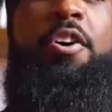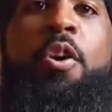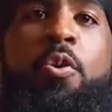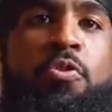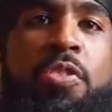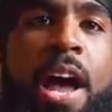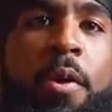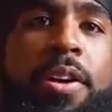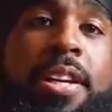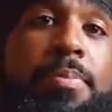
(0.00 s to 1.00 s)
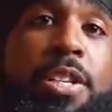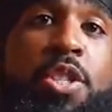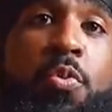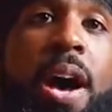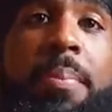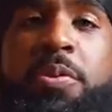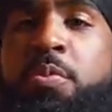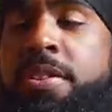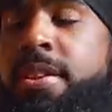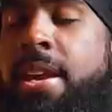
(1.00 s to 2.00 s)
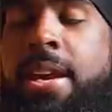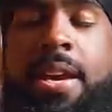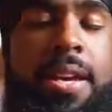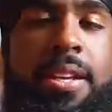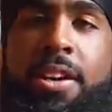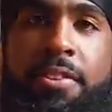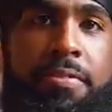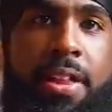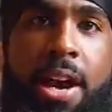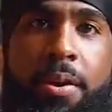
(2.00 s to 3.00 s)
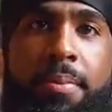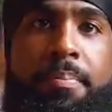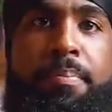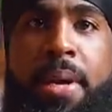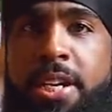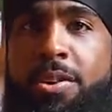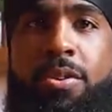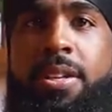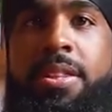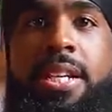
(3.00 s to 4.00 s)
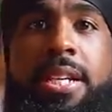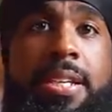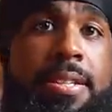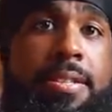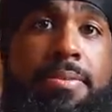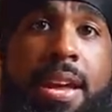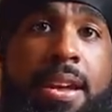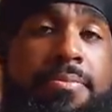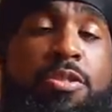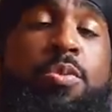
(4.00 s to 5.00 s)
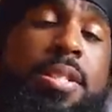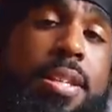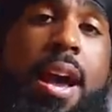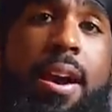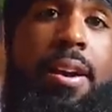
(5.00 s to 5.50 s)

The oat flour can be swapped with any other flour, depending on the thickness that you desire.